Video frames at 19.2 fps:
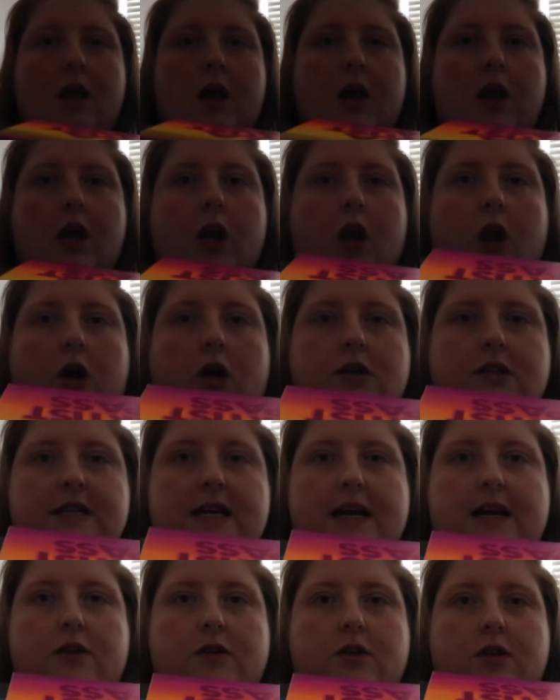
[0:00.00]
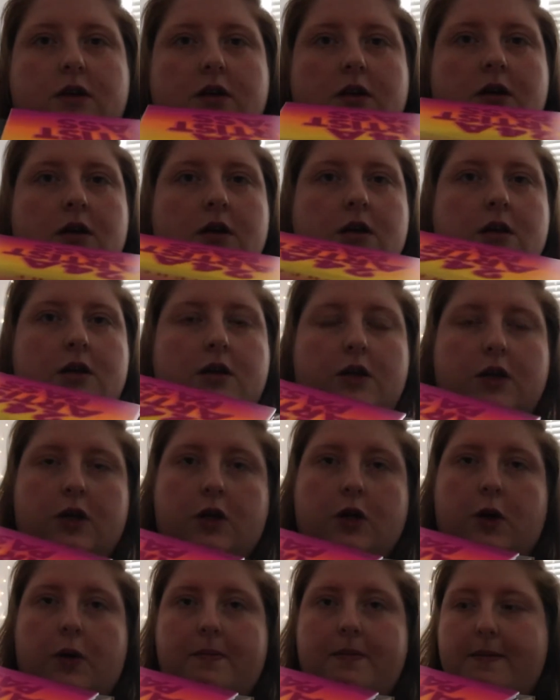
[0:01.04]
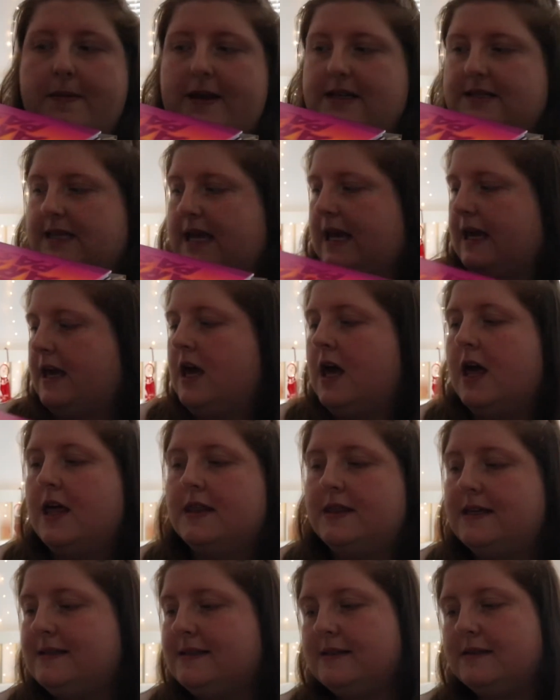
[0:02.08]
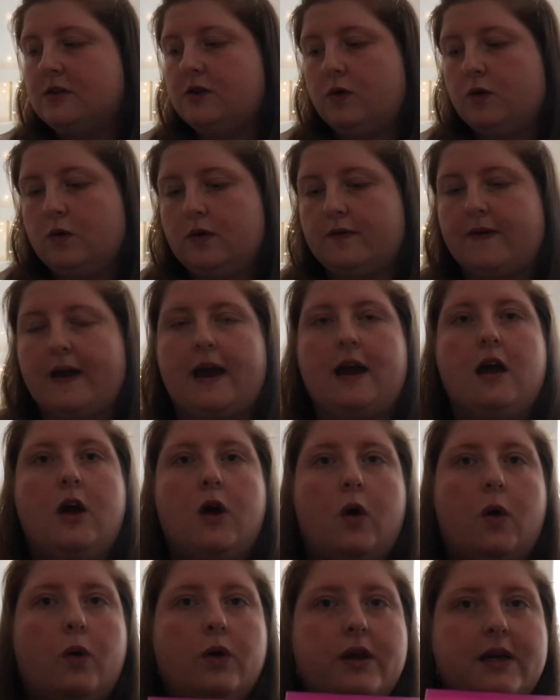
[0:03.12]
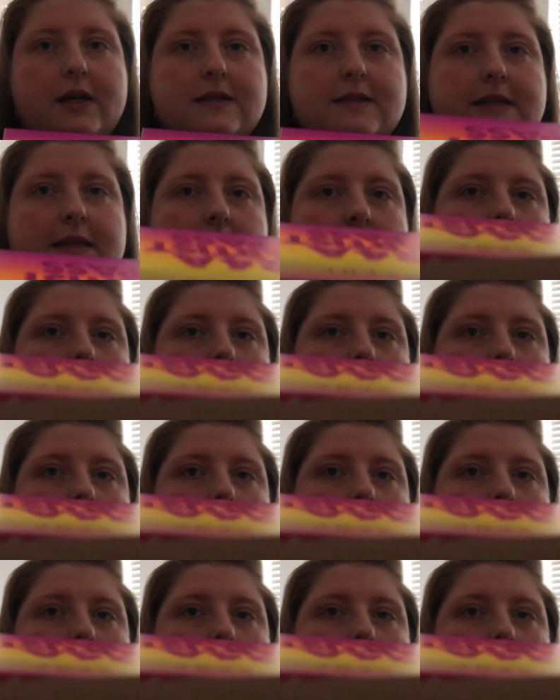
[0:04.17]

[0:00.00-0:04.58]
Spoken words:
Lockdown got me busy. This isn't all of it. All you can see is the